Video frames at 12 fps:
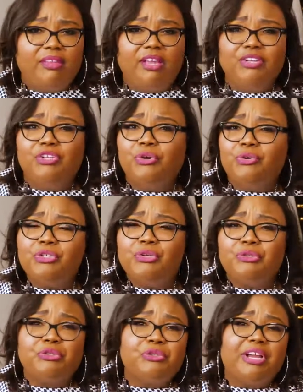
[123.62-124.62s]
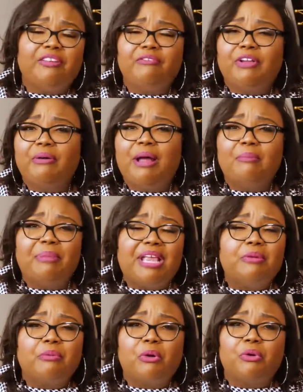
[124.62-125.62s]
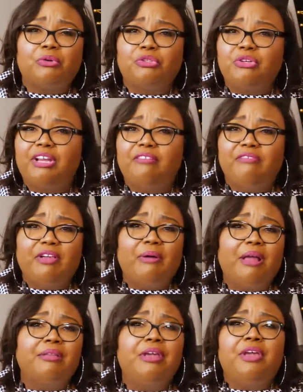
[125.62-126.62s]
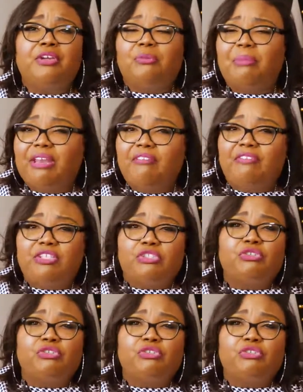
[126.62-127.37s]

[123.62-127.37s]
you're trying to figure out payroll, you're trying to figure out your benefits,